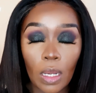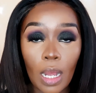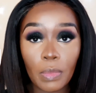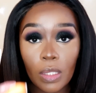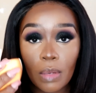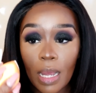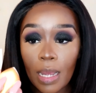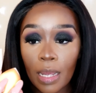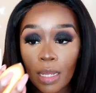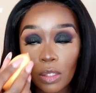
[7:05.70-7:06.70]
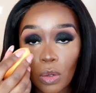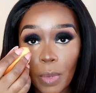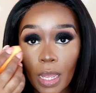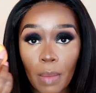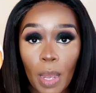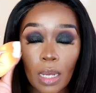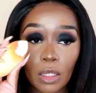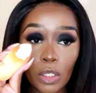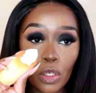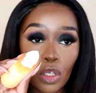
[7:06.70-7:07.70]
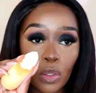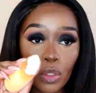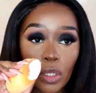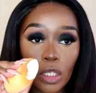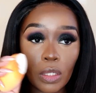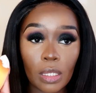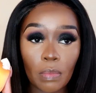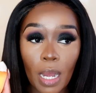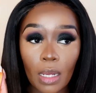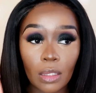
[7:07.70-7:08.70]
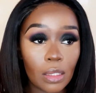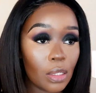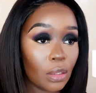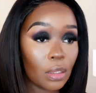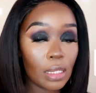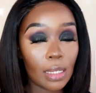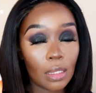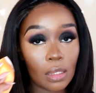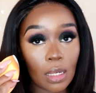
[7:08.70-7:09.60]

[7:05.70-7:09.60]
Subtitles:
I'm using my sorbet powder to use translucent powder to set this